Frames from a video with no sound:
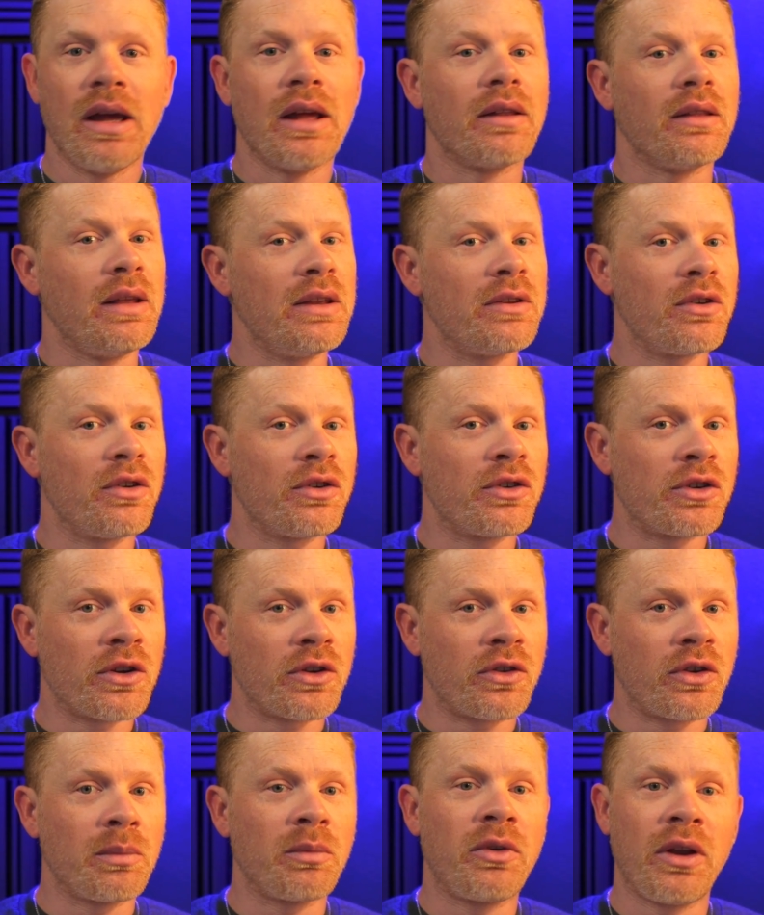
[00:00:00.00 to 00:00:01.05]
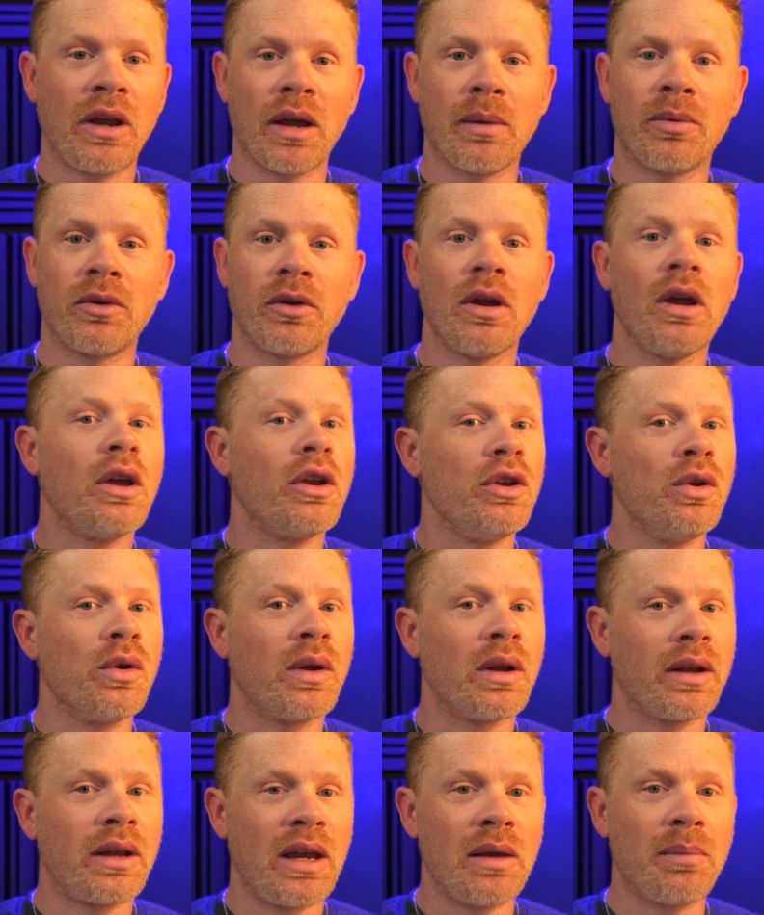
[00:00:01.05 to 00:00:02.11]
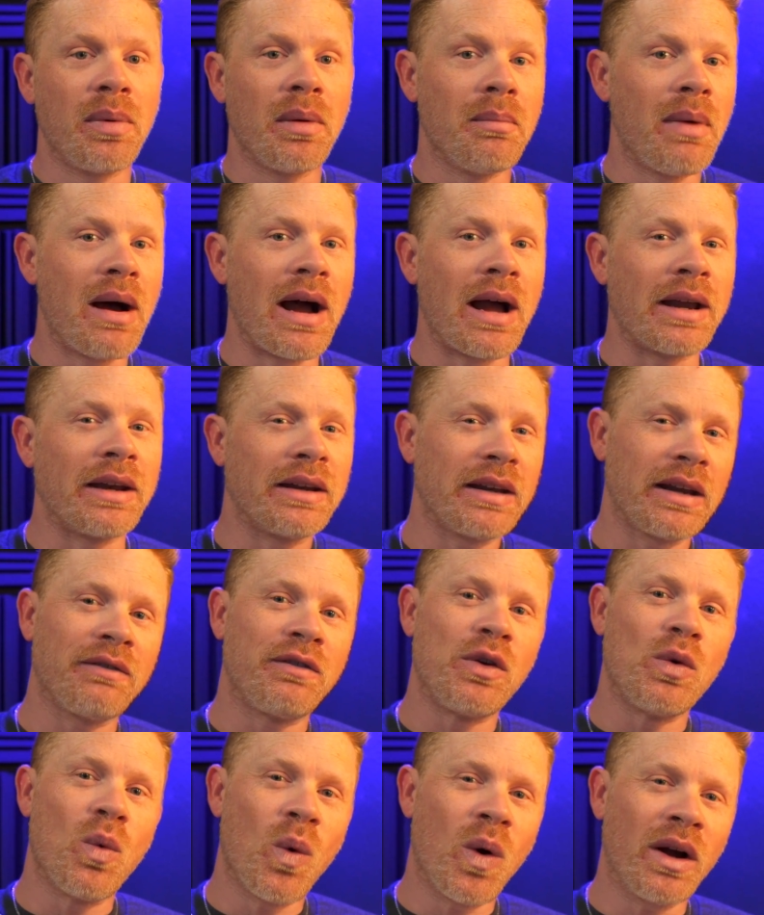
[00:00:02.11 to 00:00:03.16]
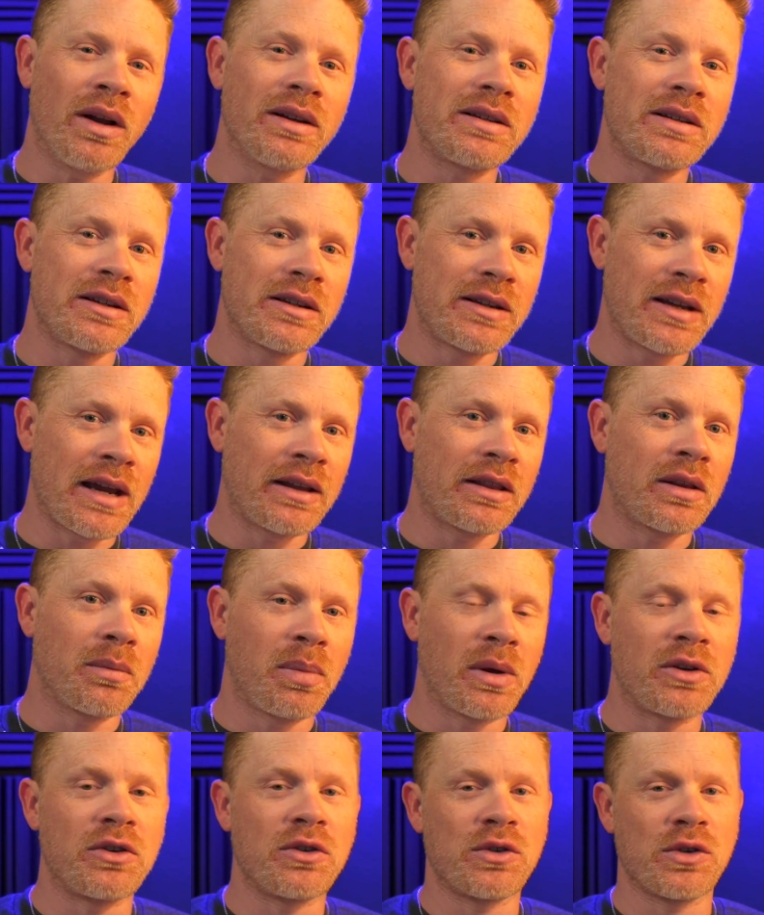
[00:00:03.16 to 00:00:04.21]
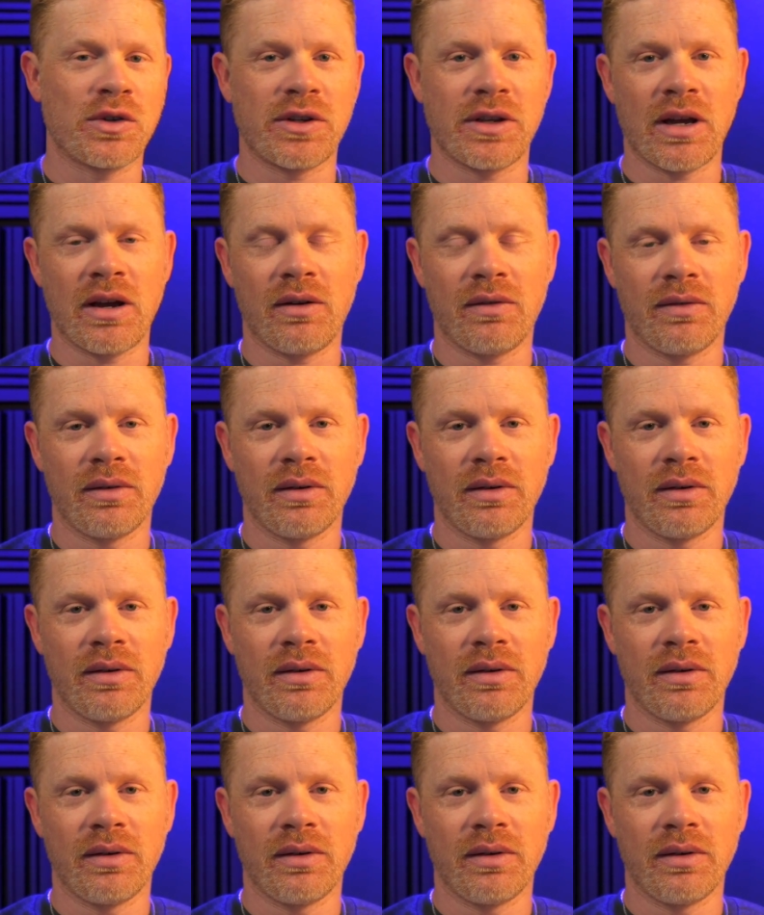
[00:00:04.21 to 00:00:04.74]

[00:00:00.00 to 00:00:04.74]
these are just some tips you can keep in mind if you want to take the pictures yourself.